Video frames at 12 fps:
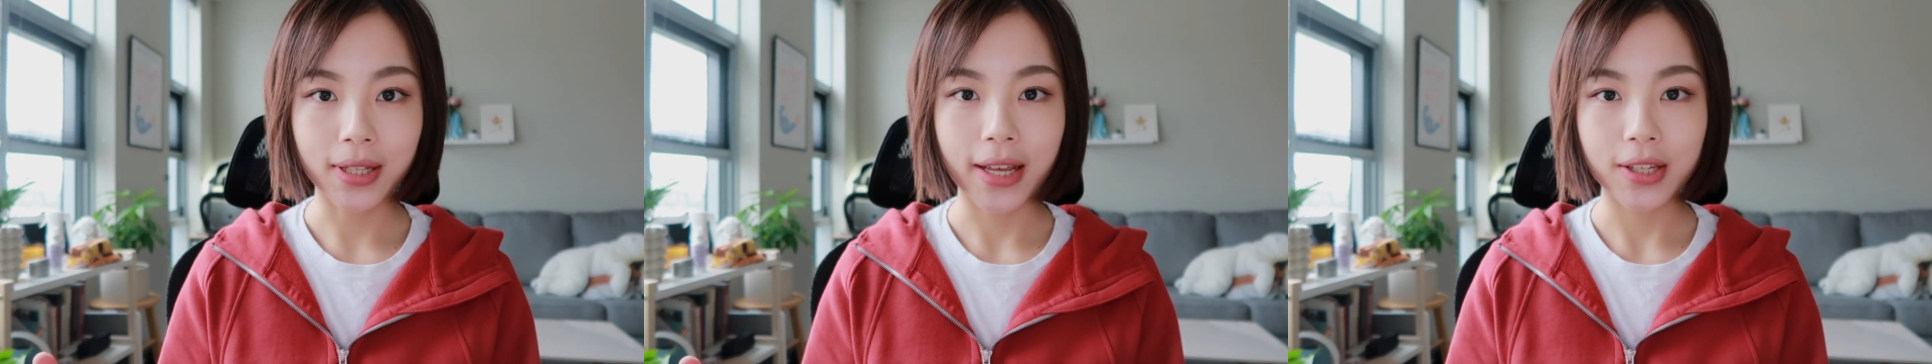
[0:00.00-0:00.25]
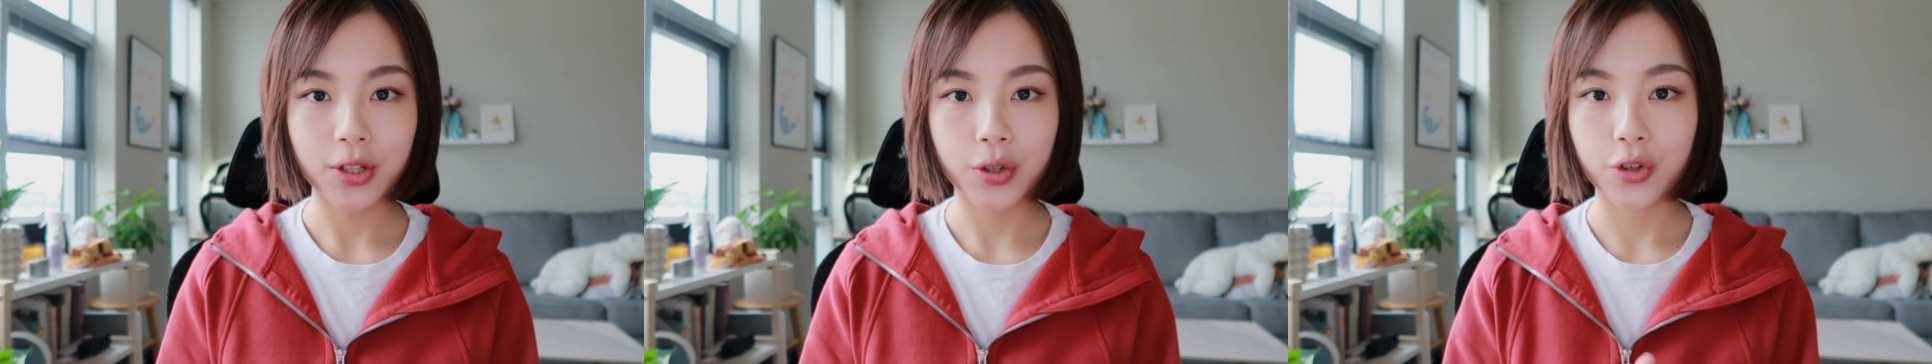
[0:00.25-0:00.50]

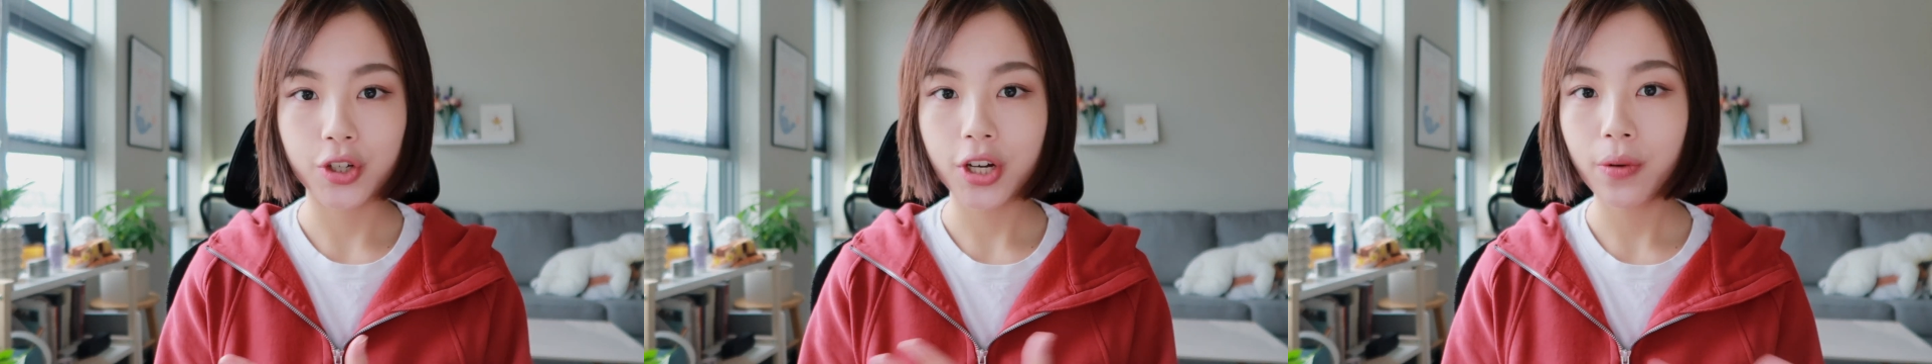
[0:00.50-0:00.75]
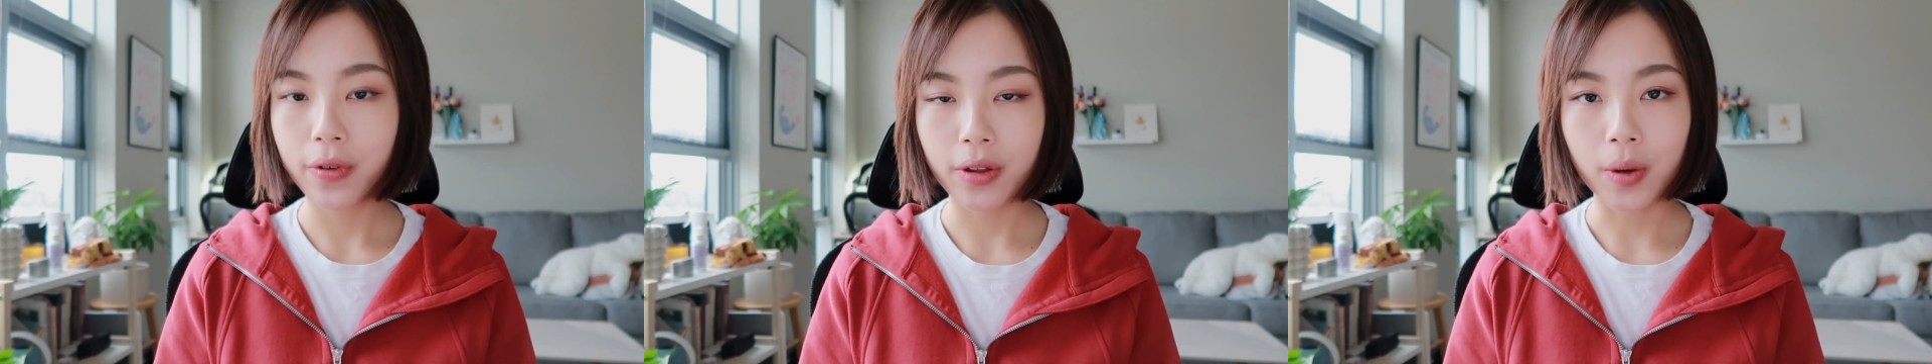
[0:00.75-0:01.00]
place to
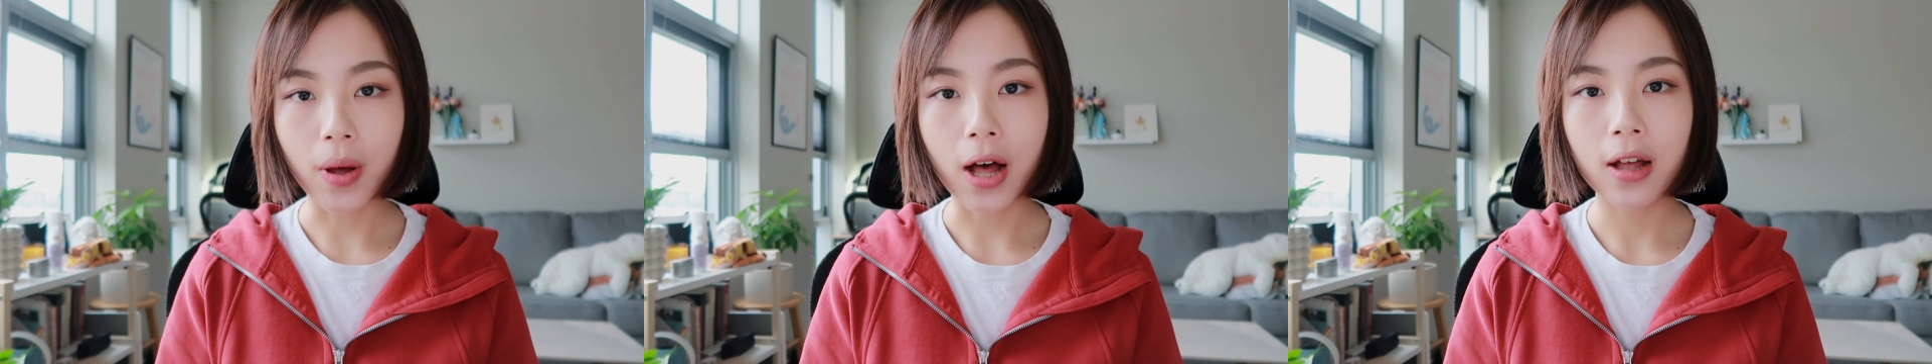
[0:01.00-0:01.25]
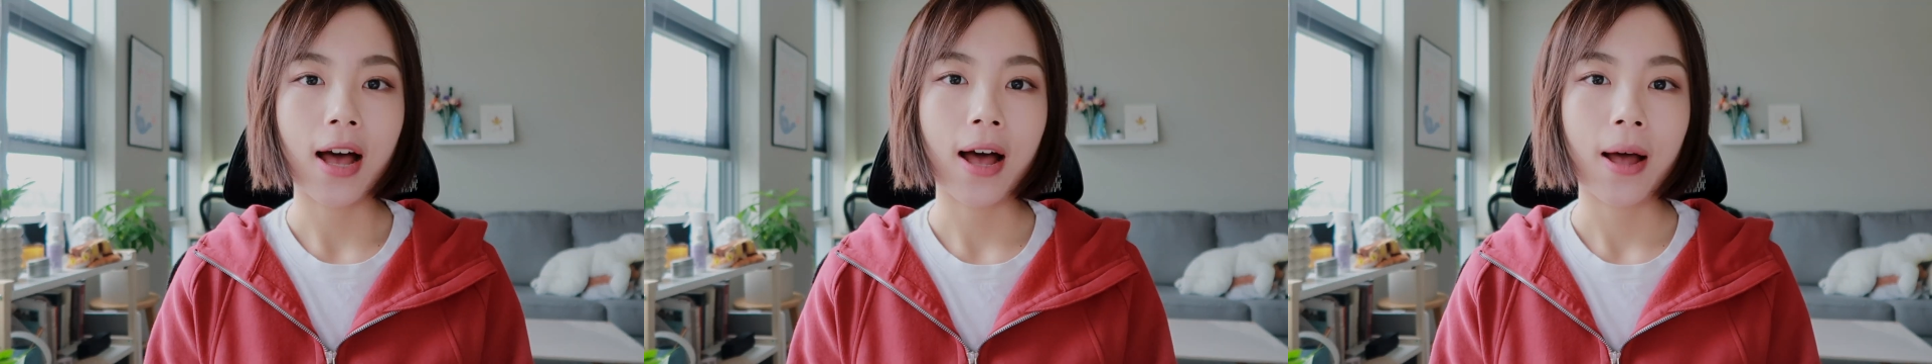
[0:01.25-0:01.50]
share with you
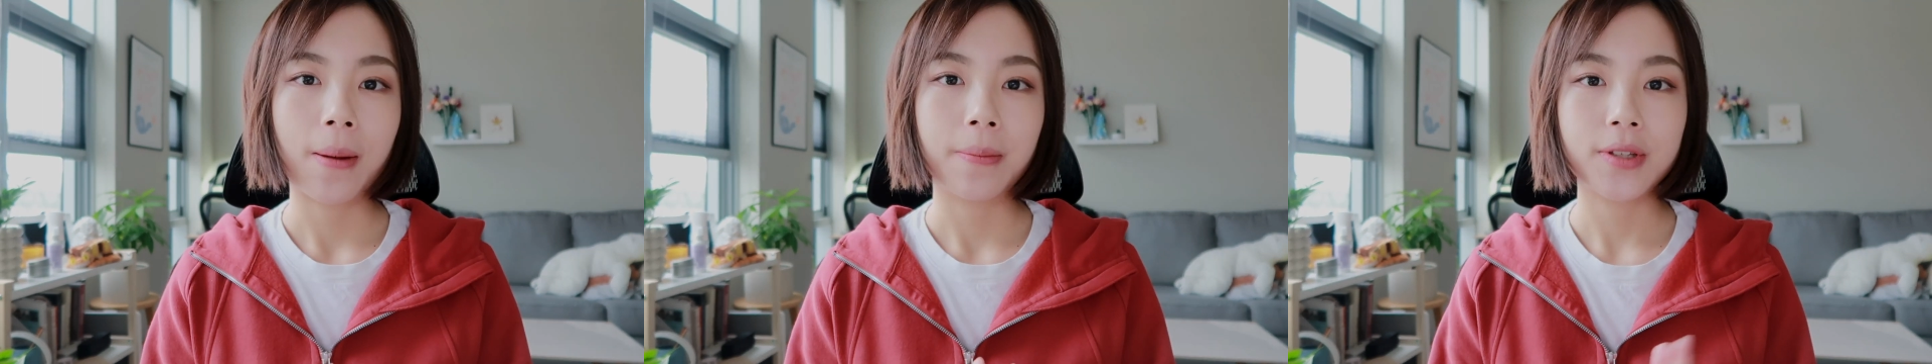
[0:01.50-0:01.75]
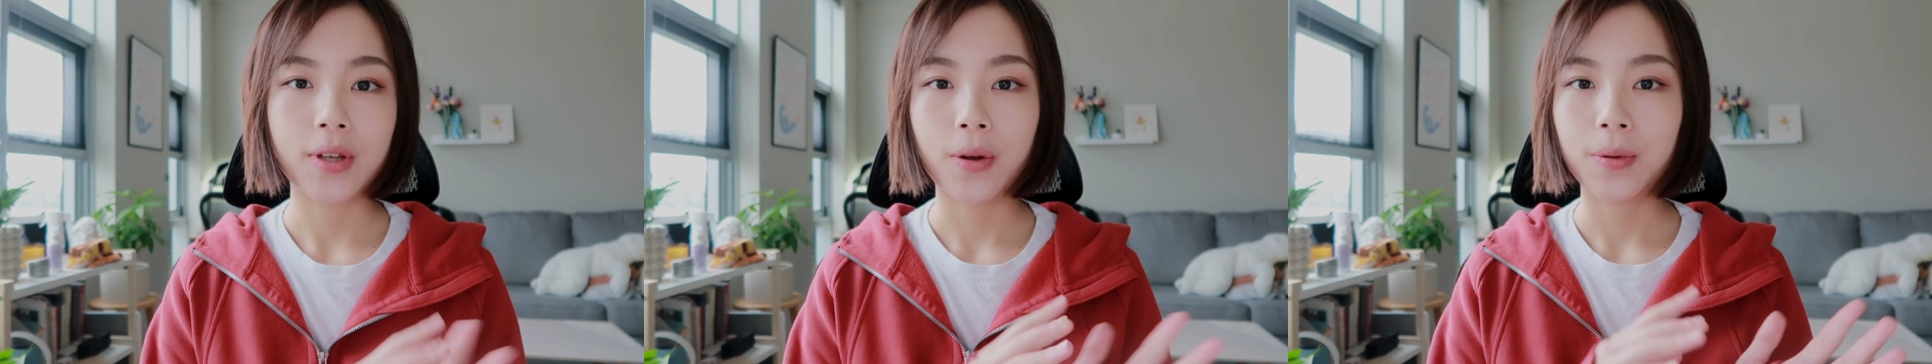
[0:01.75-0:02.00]
all.
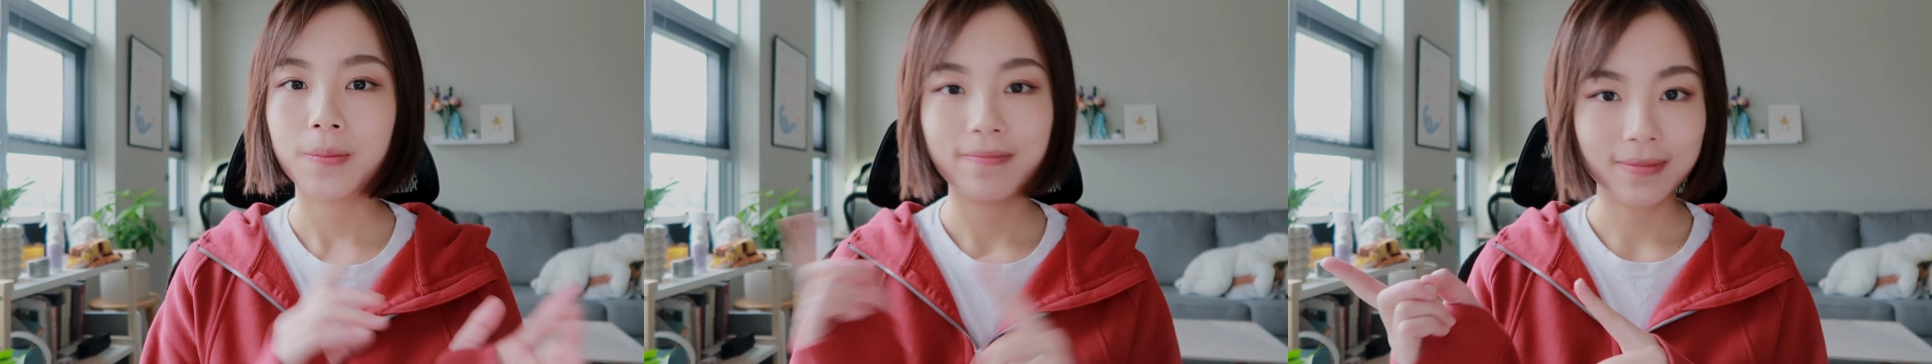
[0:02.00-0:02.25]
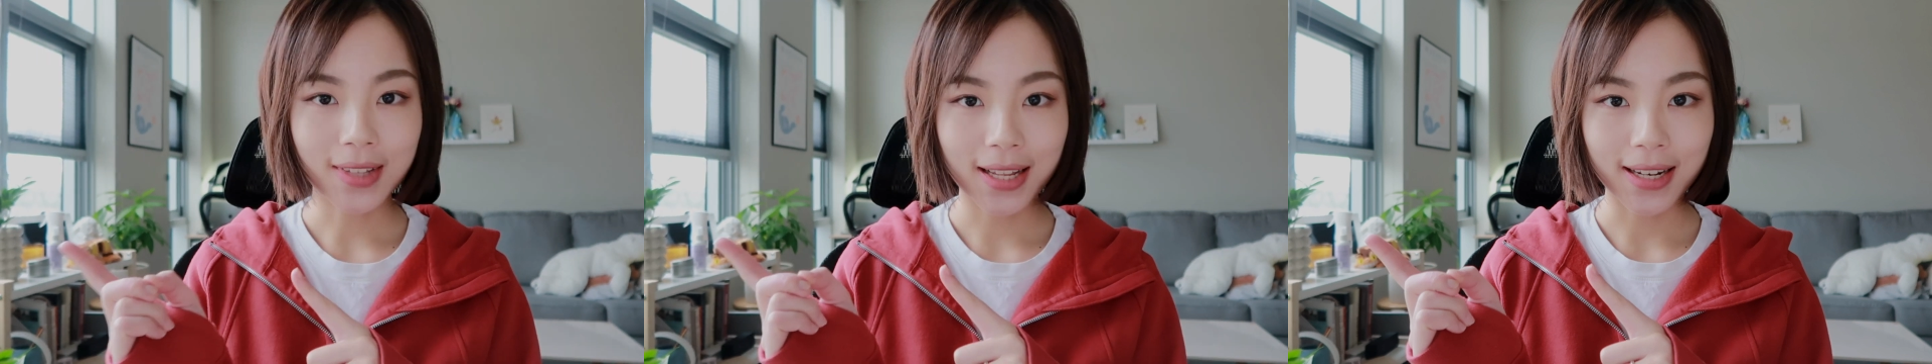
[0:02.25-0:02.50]
So
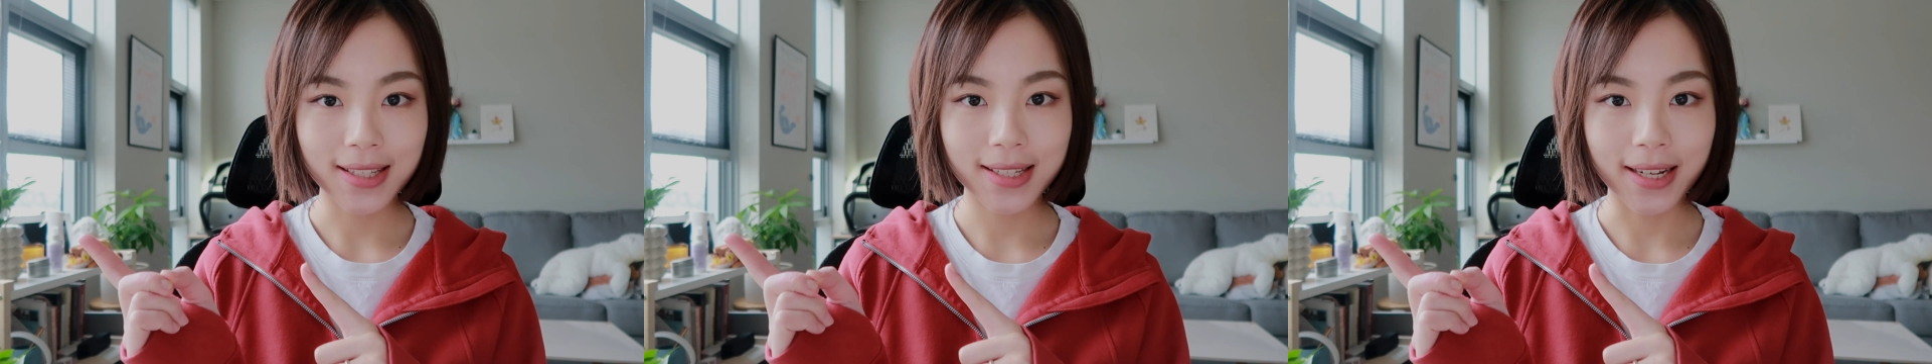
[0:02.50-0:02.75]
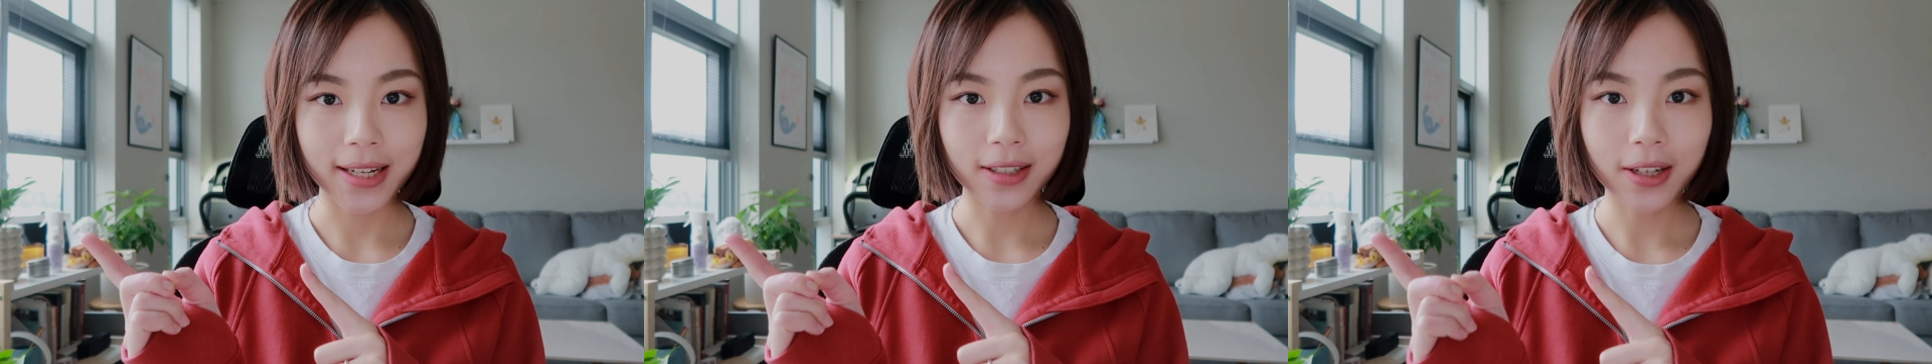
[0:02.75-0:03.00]
let's
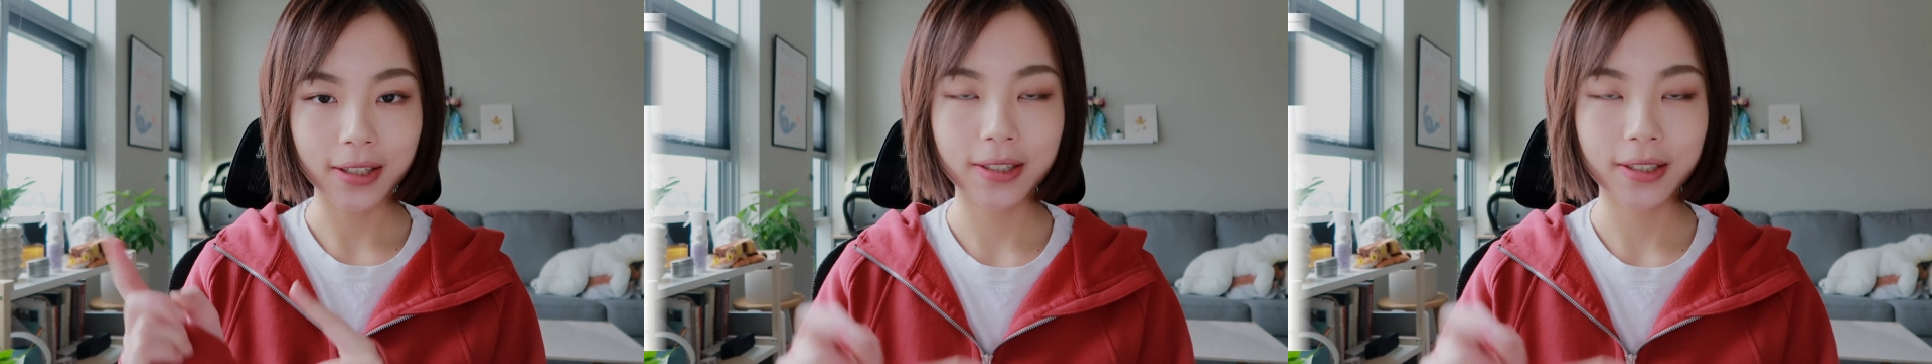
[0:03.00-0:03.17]
take a look.